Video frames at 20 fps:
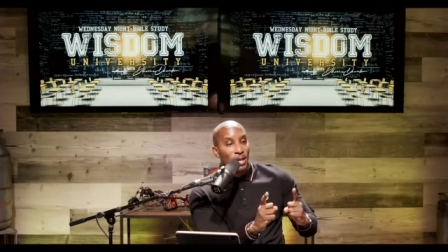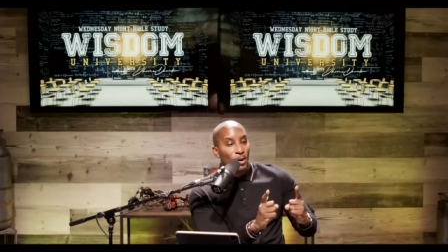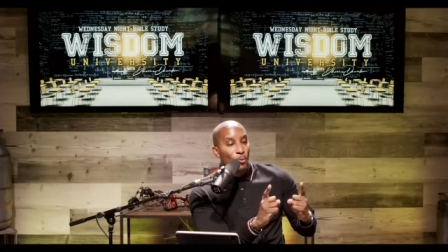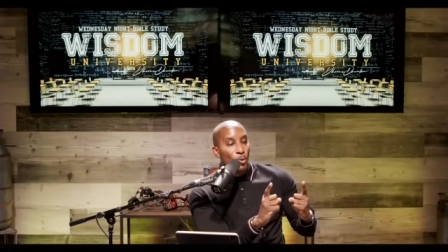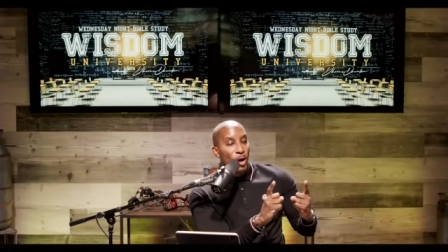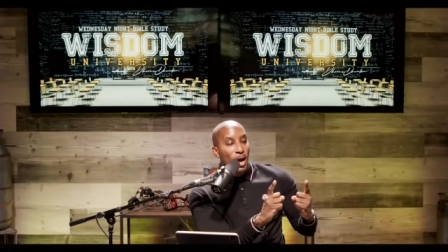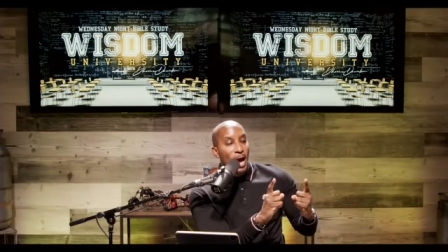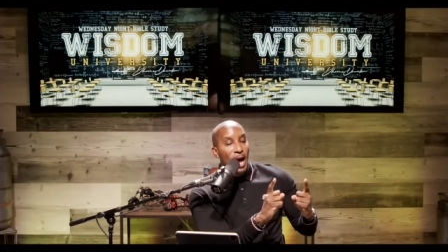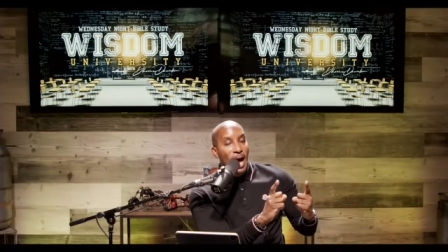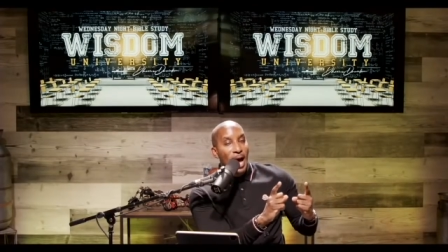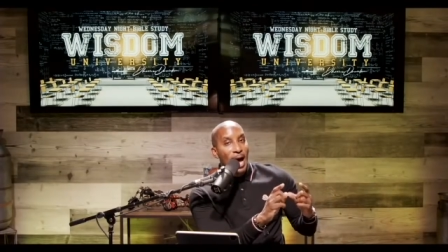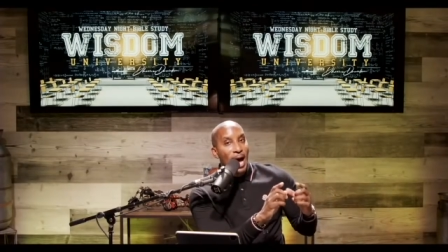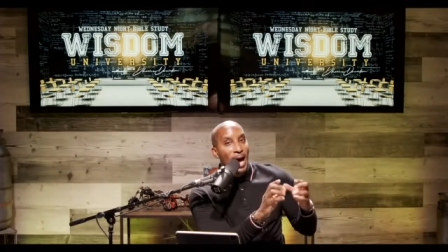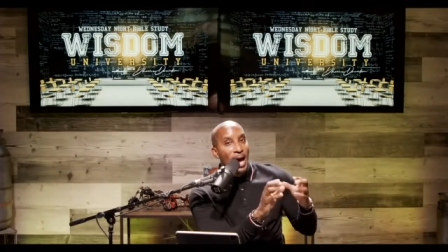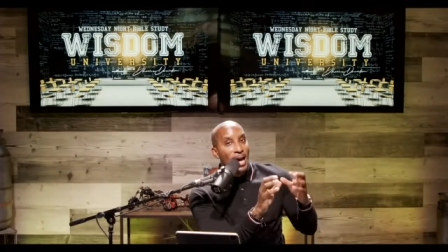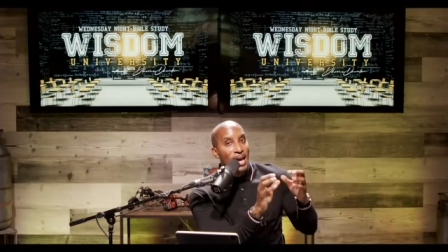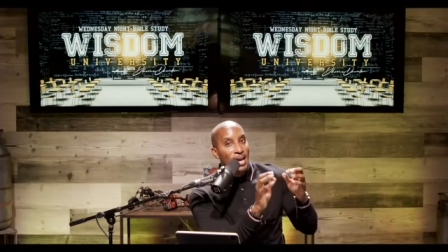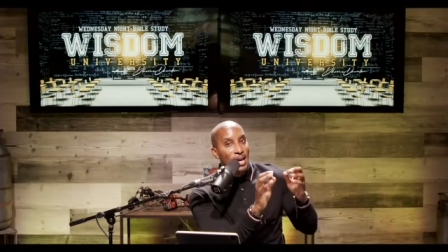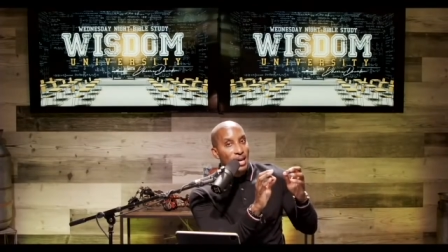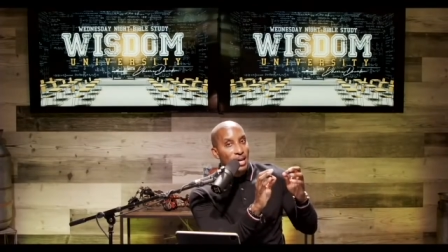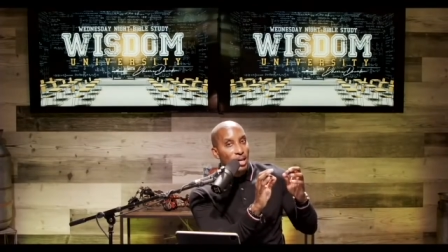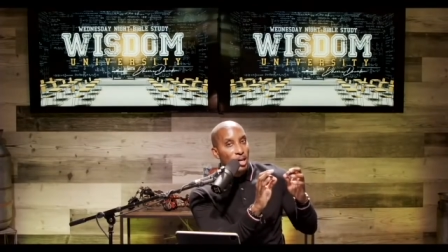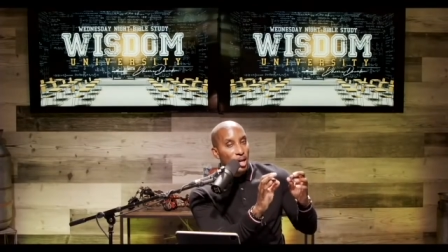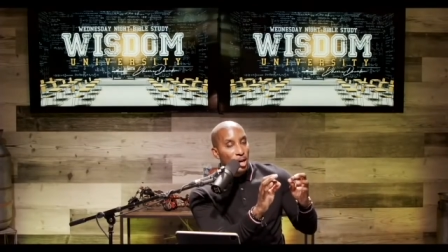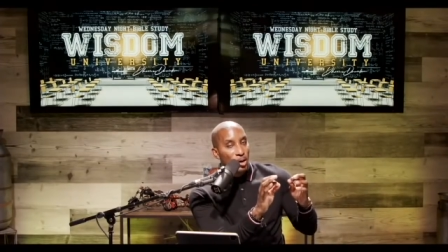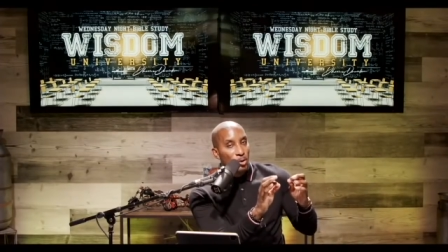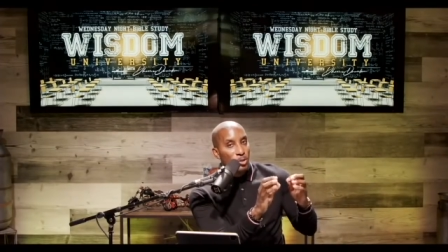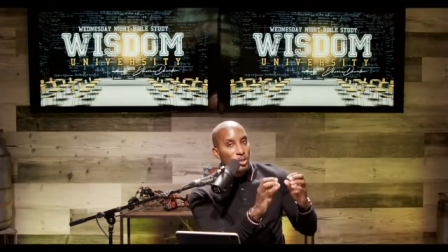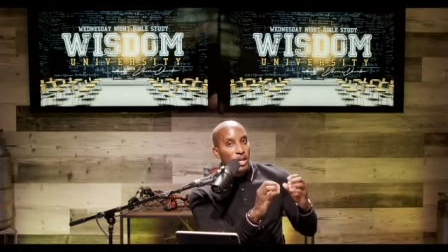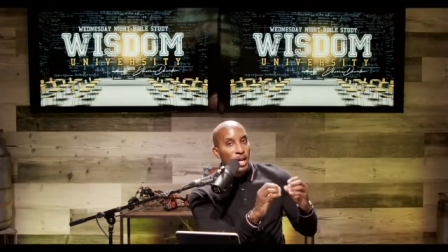where I
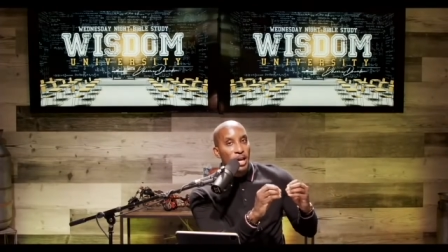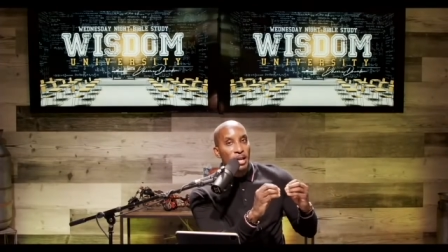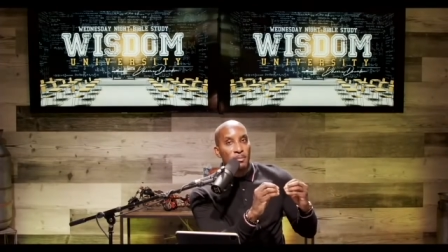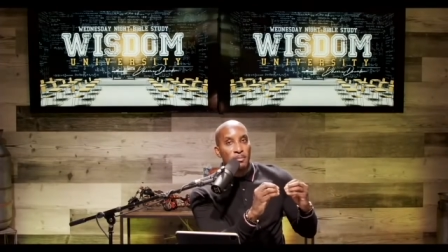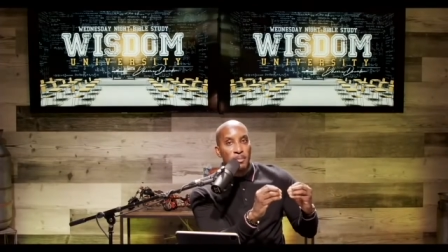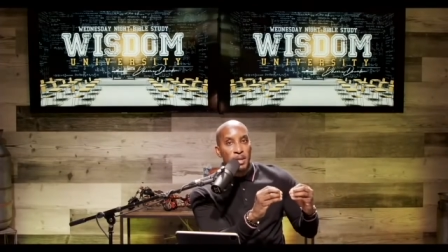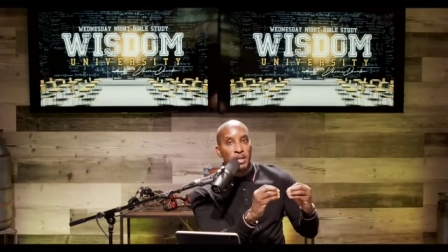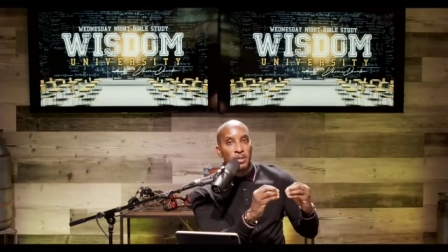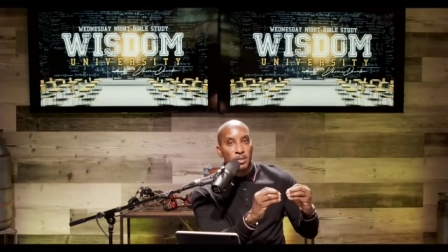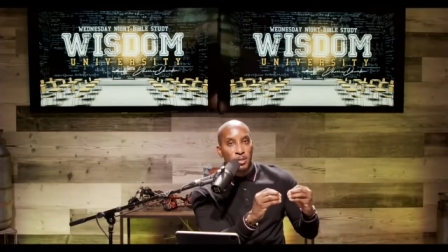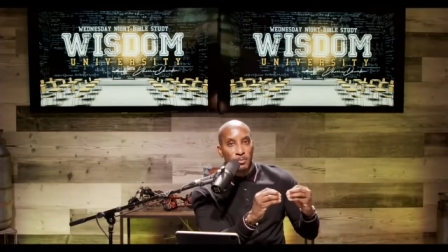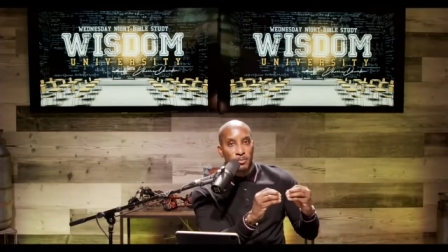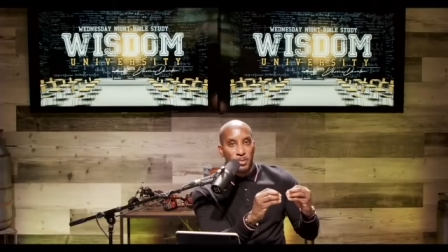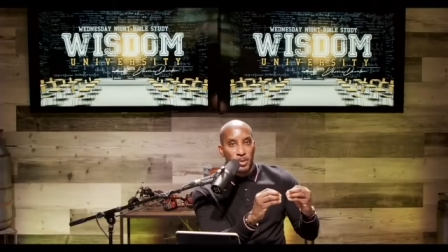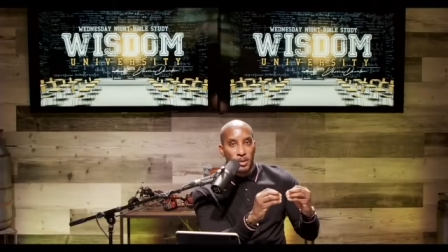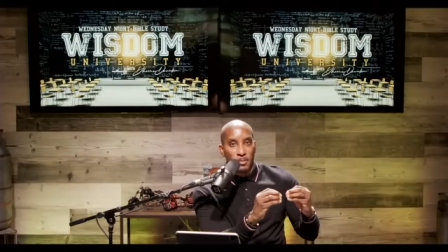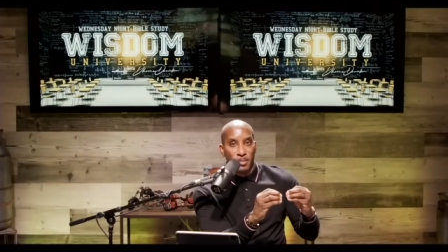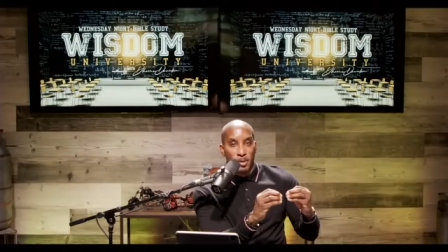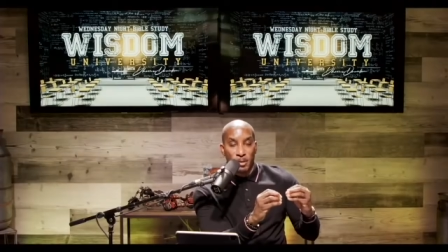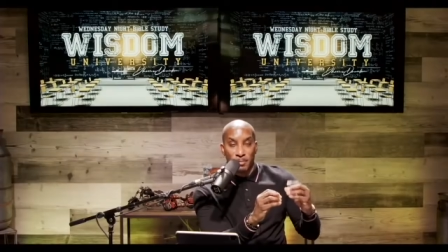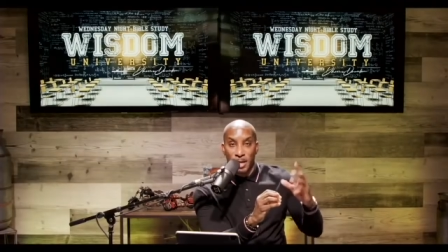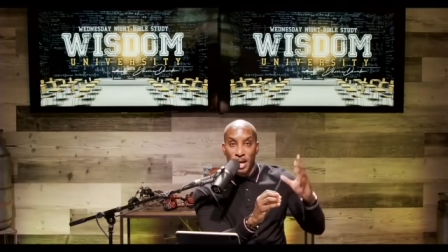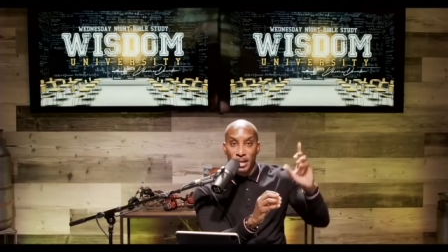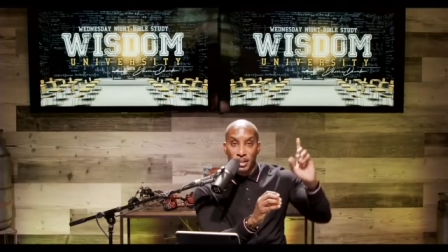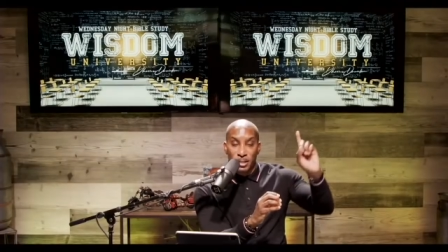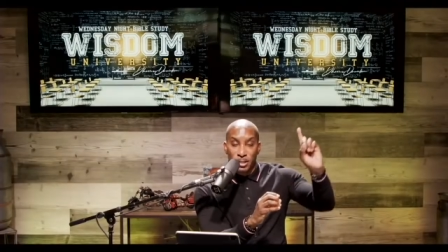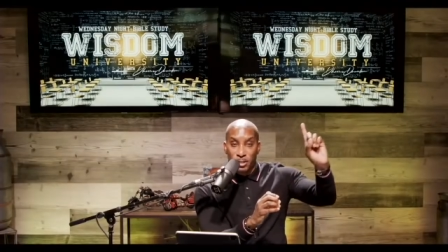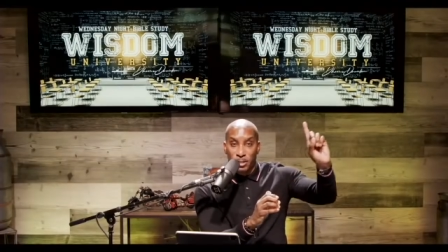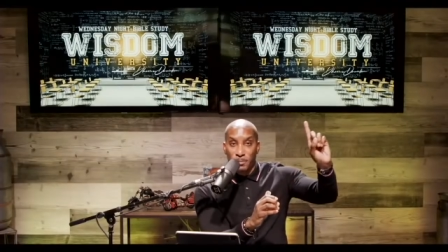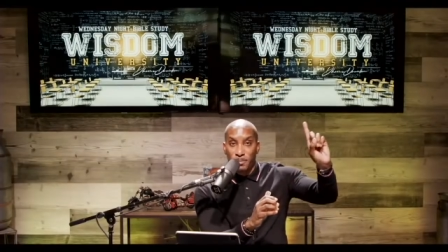coach and mentor people. I'm
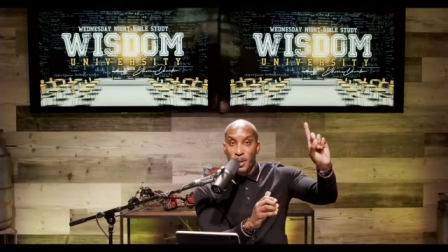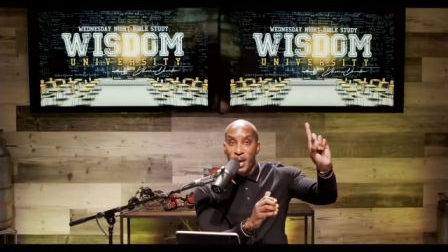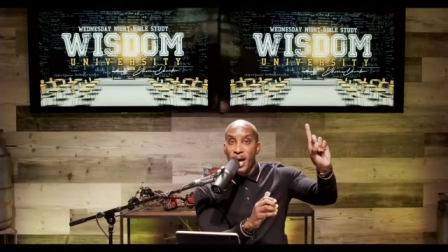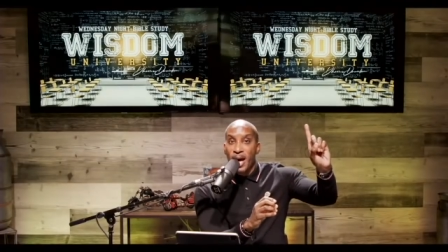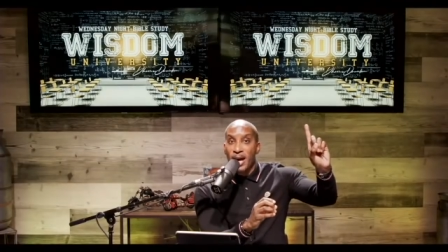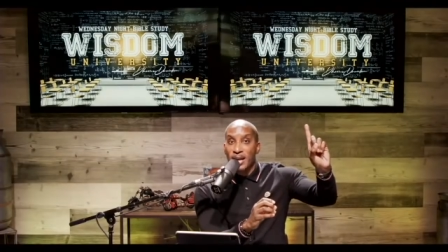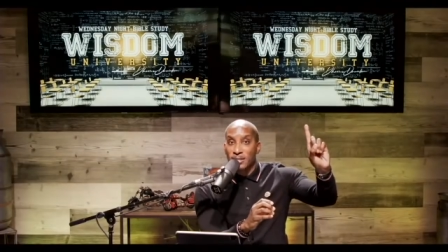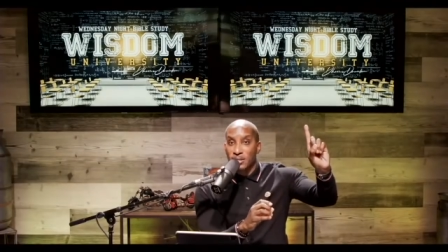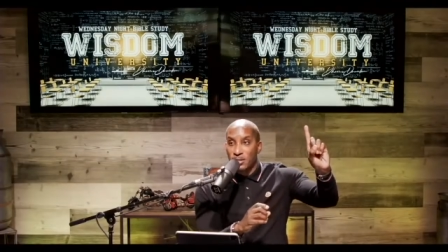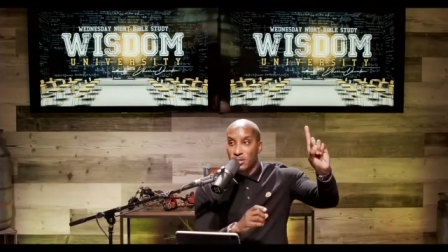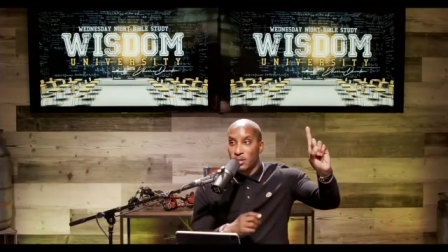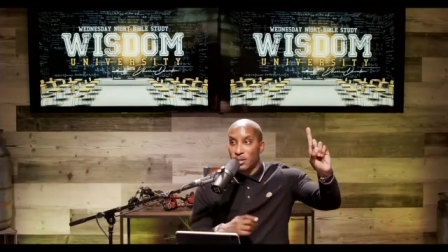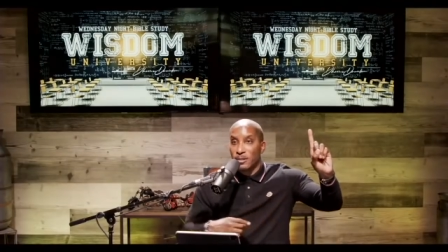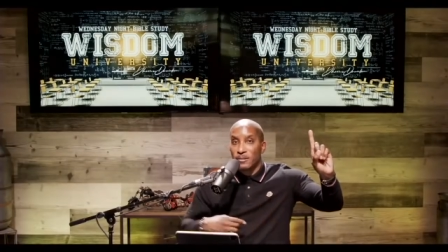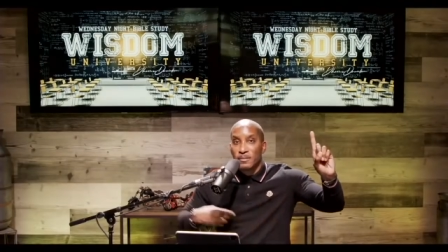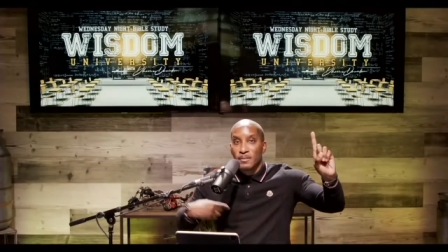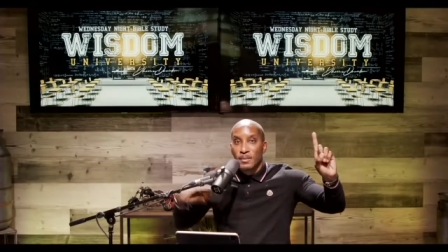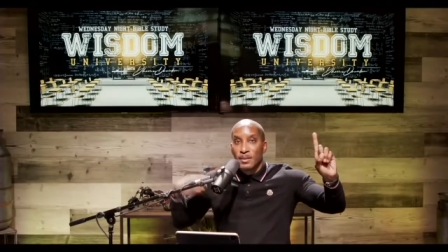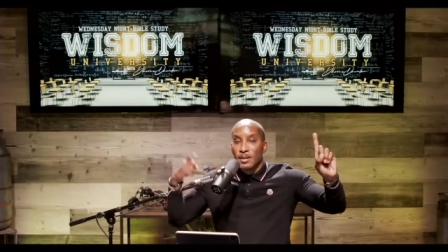not just a pastor.